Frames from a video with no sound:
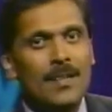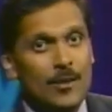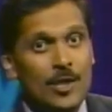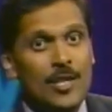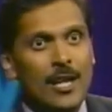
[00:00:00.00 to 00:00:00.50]

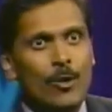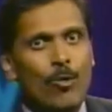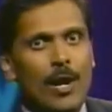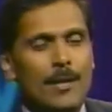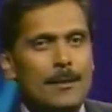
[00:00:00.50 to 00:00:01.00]
That's exactly
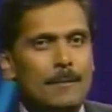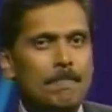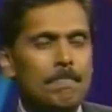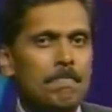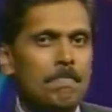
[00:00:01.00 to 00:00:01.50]
right.
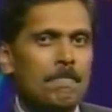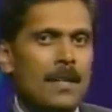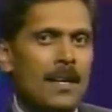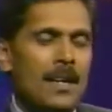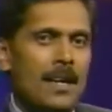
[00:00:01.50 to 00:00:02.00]

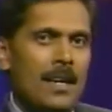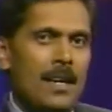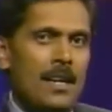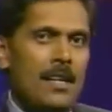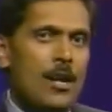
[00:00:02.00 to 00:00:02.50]

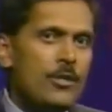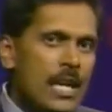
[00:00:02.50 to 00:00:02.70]
Now,